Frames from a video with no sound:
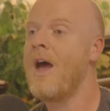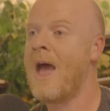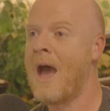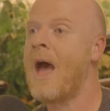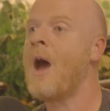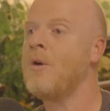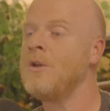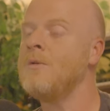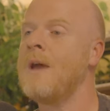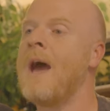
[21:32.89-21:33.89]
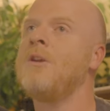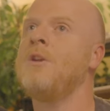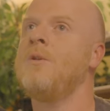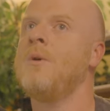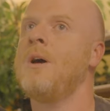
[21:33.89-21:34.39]
How, how are you, how do
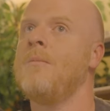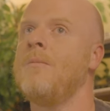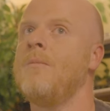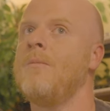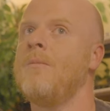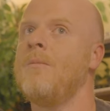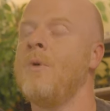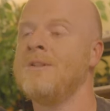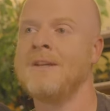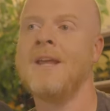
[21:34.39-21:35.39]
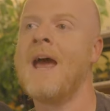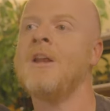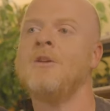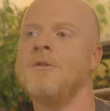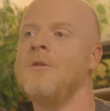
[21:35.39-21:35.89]
you, um, once again, how
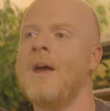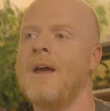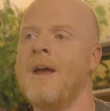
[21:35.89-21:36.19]
do you do that?